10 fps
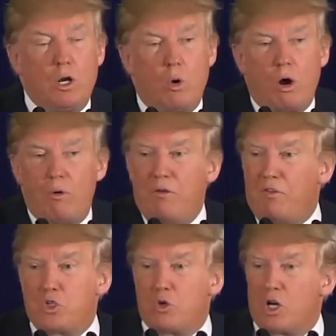You know, our
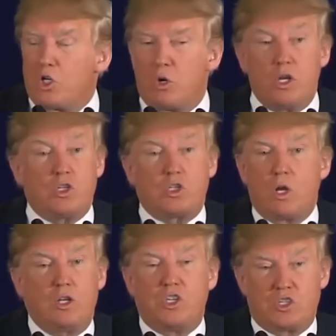infrastructure
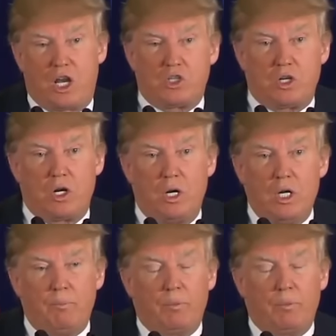is a disaster.